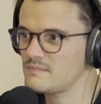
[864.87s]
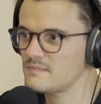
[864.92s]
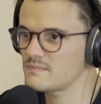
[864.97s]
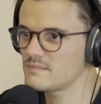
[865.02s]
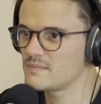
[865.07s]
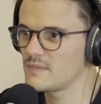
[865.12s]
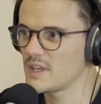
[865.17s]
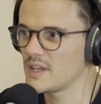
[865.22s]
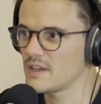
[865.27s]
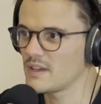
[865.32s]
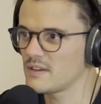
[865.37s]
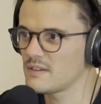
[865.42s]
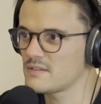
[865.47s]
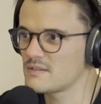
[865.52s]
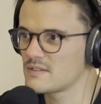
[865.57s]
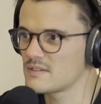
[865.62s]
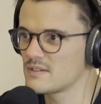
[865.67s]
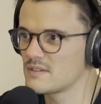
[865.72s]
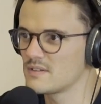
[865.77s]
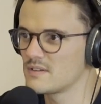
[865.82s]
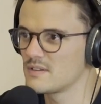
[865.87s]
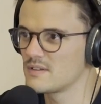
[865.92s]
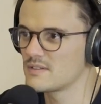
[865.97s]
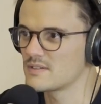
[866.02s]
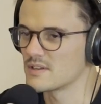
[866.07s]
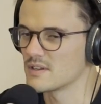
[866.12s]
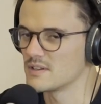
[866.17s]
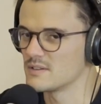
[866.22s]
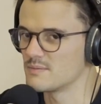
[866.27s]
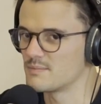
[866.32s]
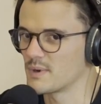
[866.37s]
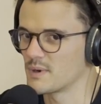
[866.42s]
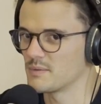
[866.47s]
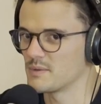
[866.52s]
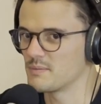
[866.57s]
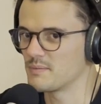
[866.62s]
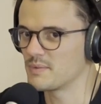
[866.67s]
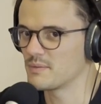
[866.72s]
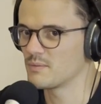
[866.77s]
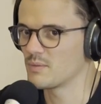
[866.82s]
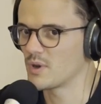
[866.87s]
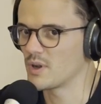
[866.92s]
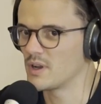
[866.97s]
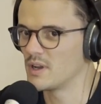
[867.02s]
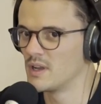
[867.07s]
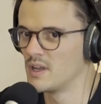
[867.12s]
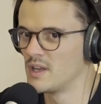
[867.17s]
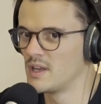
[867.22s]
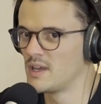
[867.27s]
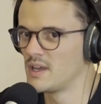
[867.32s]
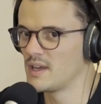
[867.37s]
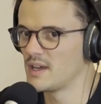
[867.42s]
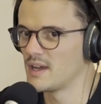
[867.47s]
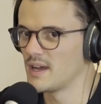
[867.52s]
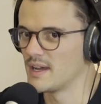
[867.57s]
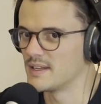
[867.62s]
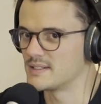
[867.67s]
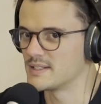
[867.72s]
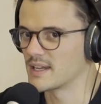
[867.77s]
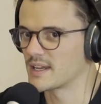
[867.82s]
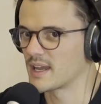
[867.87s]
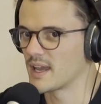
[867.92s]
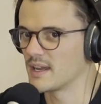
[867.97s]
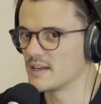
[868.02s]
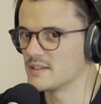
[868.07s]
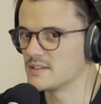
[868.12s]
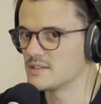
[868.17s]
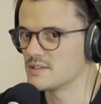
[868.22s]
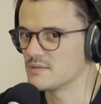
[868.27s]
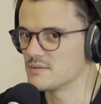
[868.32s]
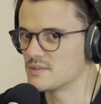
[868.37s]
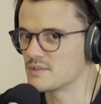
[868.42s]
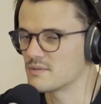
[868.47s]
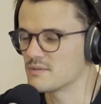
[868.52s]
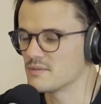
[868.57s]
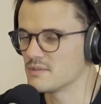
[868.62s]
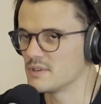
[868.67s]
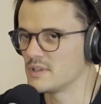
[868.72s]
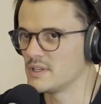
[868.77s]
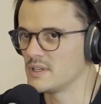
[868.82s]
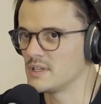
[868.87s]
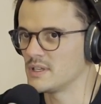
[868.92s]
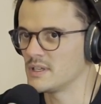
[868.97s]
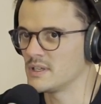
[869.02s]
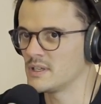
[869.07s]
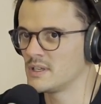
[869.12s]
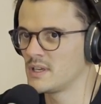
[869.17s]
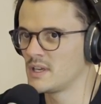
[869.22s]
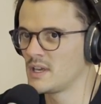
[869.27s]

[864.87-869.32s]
Yeah. So he's probably, a decade into his career.